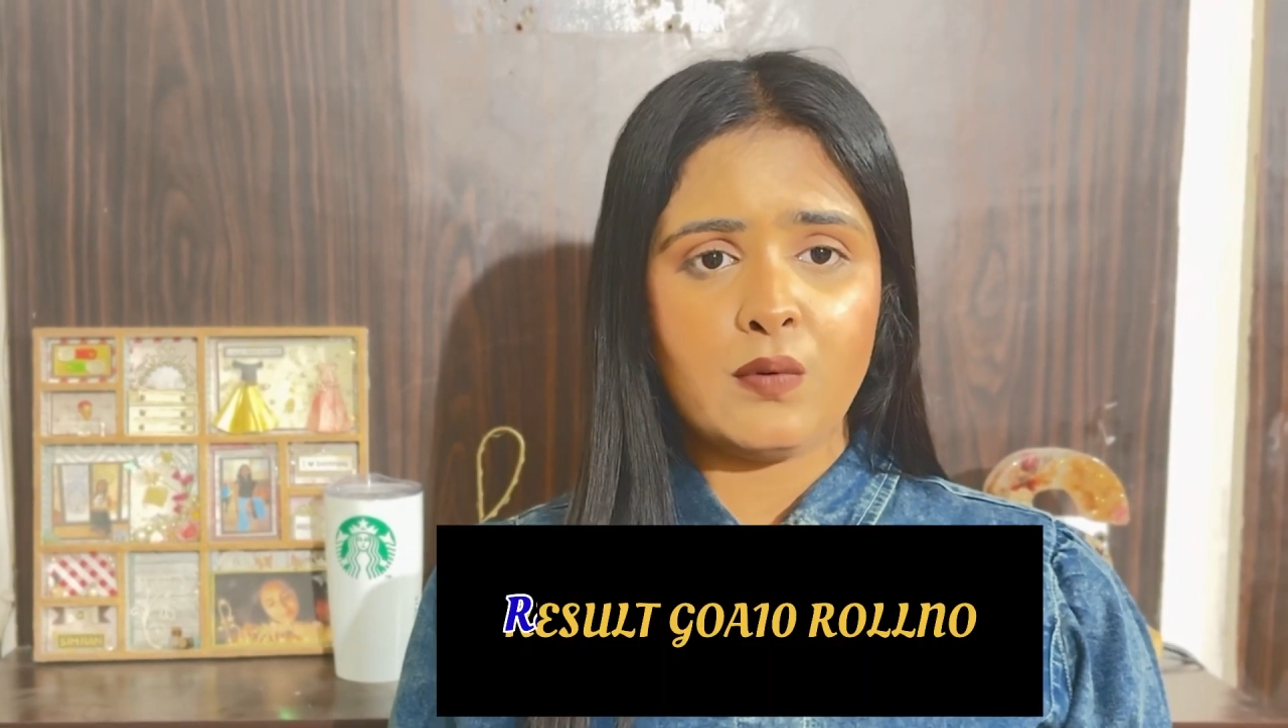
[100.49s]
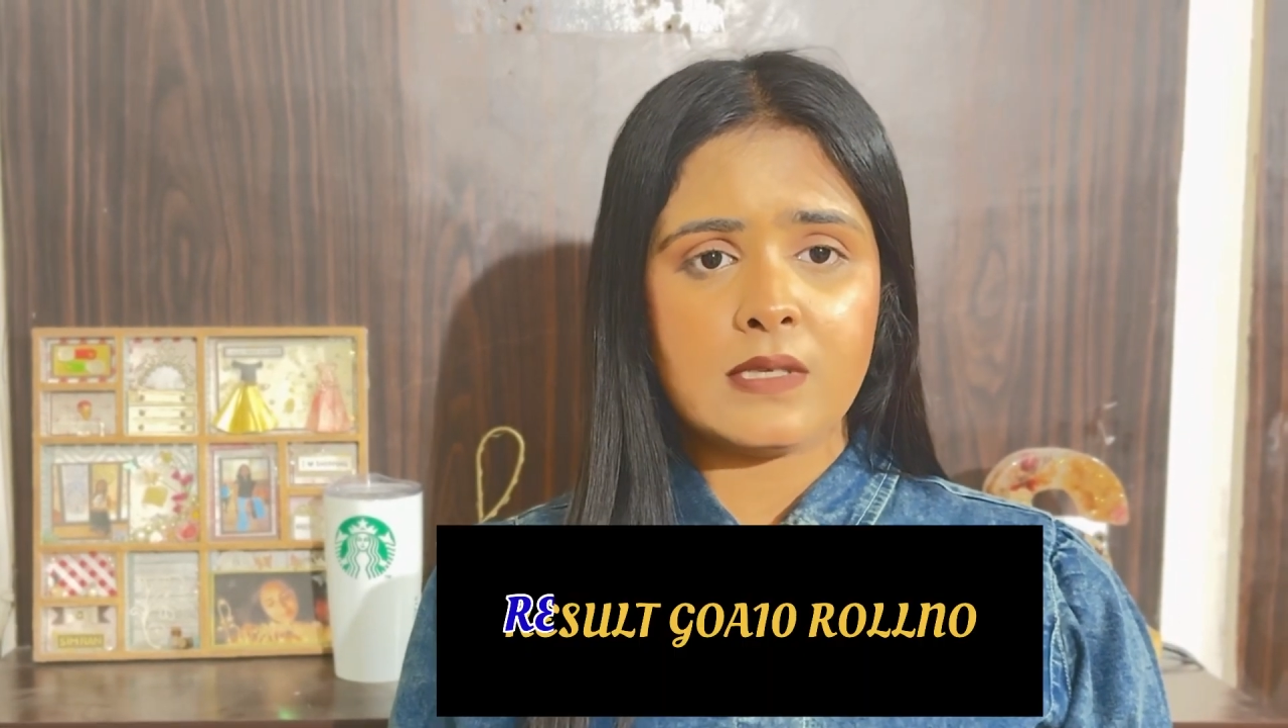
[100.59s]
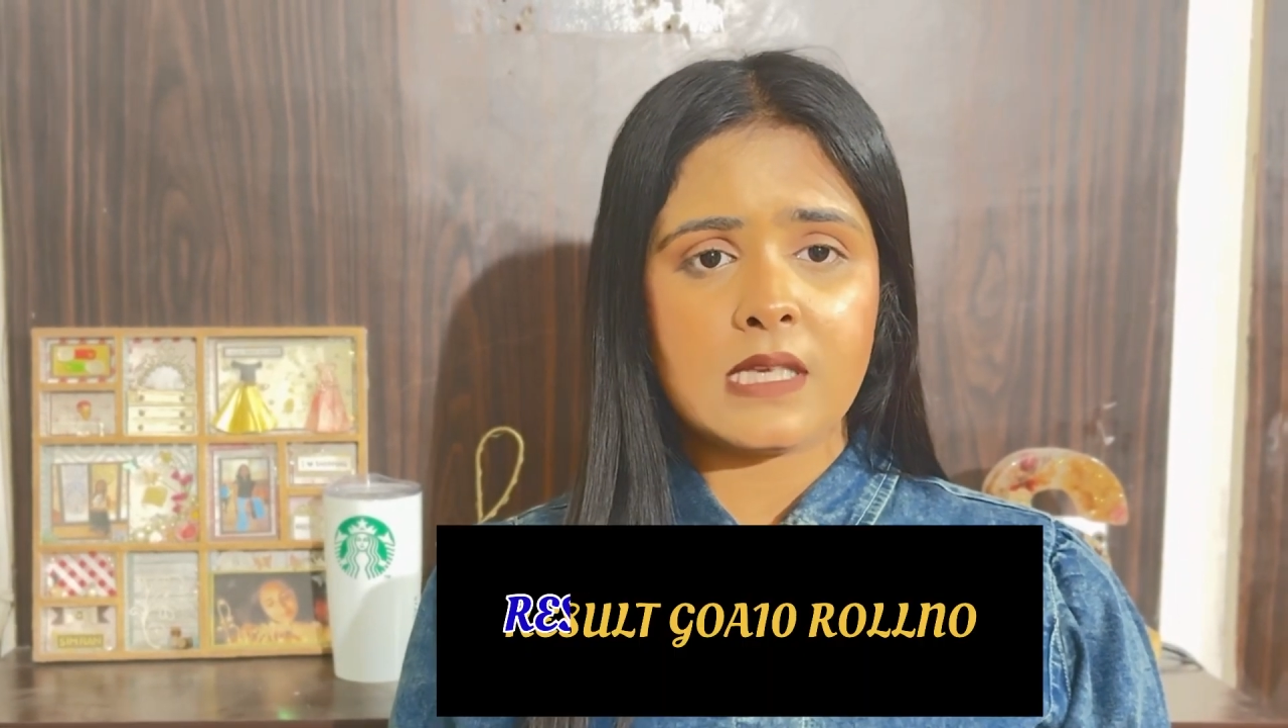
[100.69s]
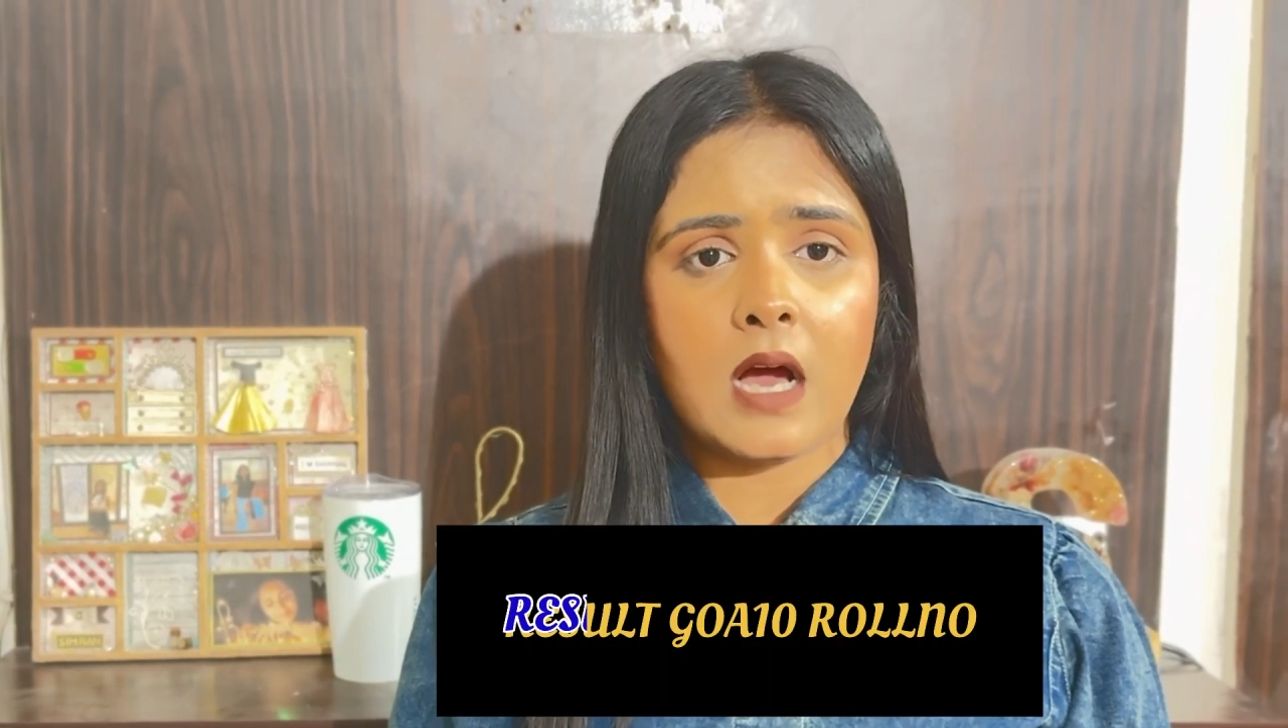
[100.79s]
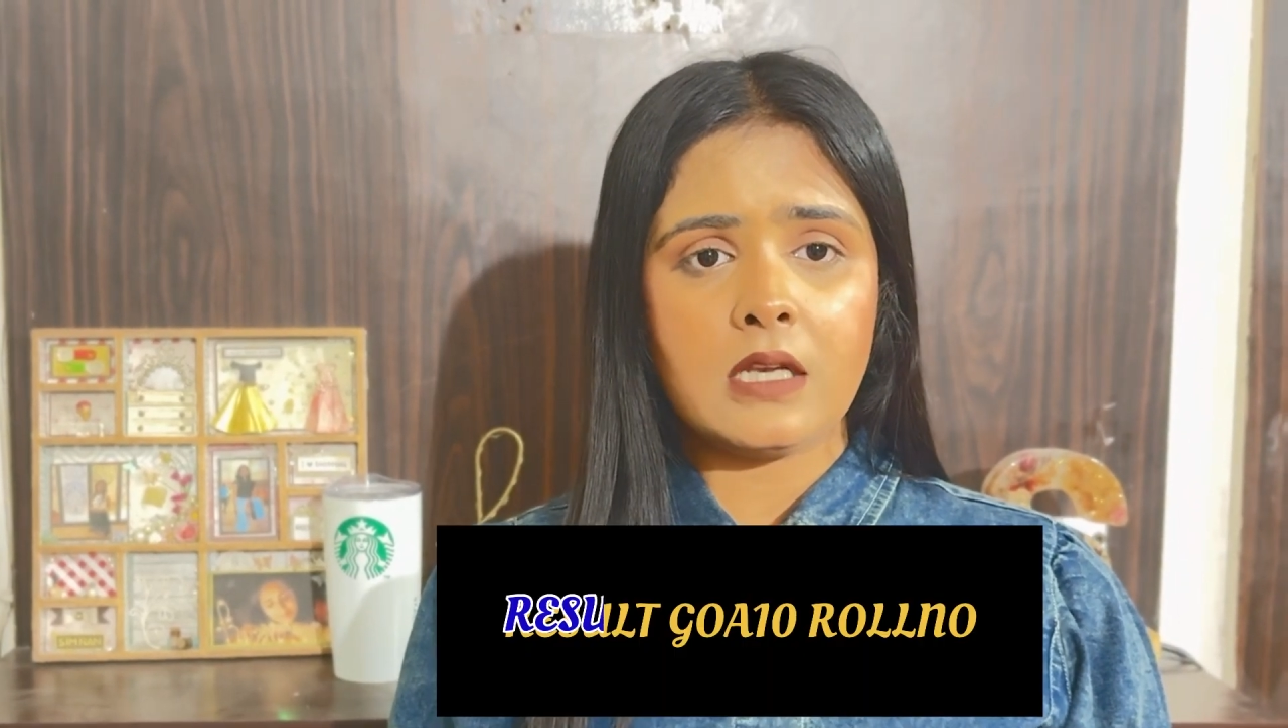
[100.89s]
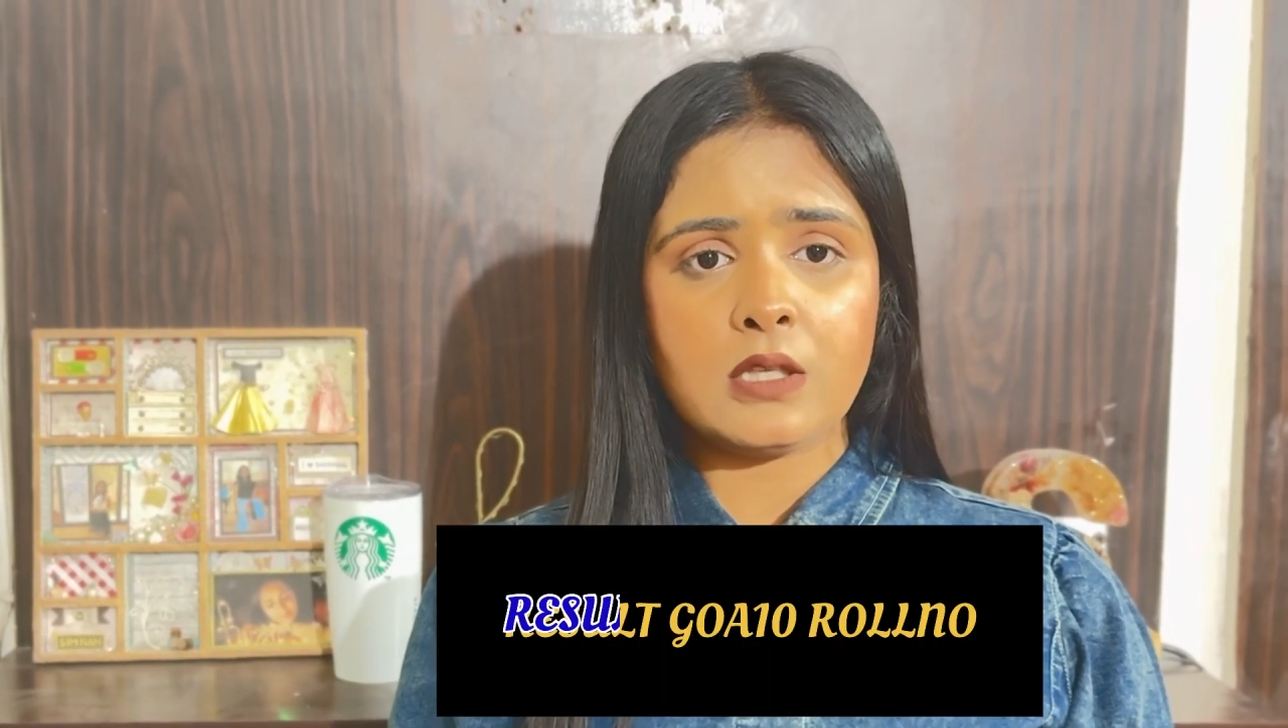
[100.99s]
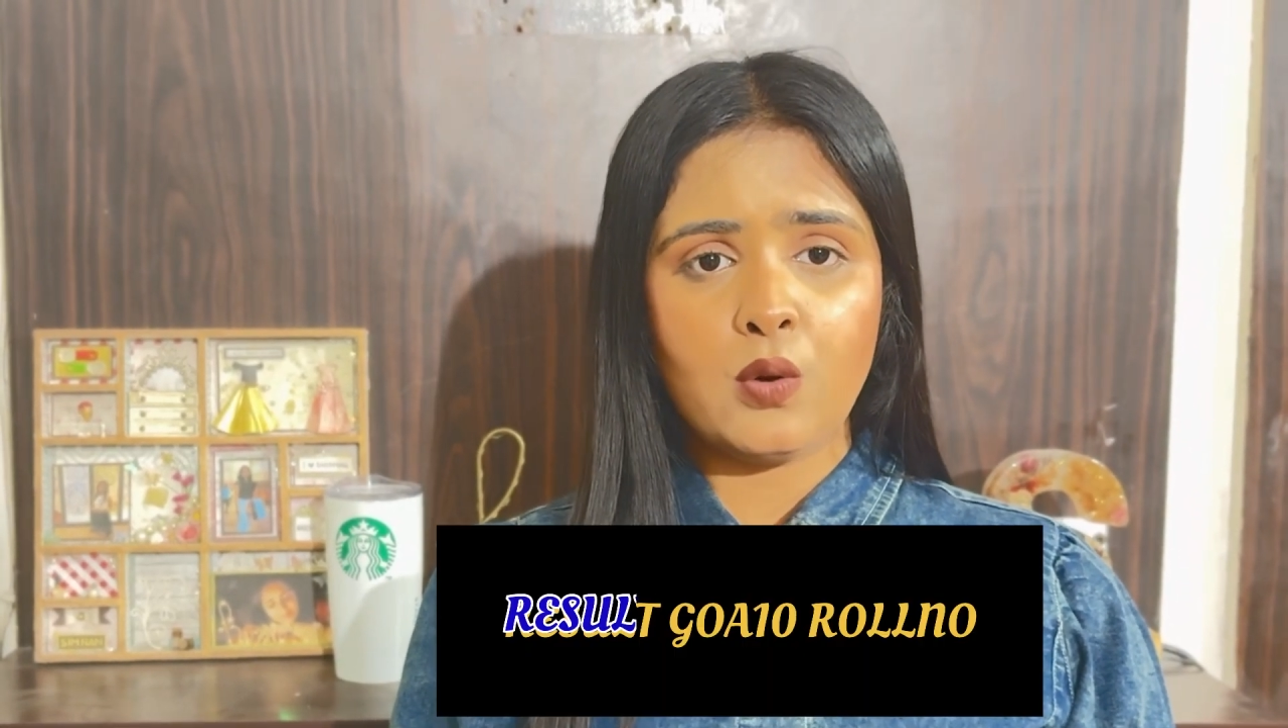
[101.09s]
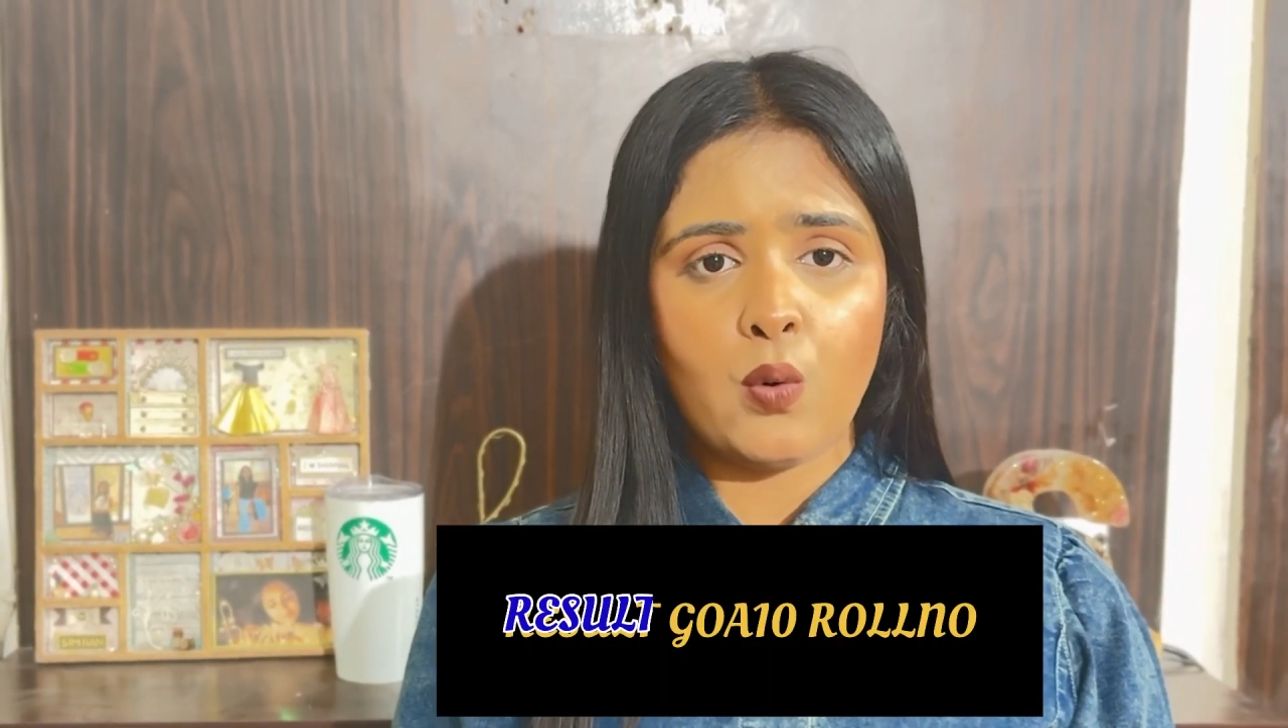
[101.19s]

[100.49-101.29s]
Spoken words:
result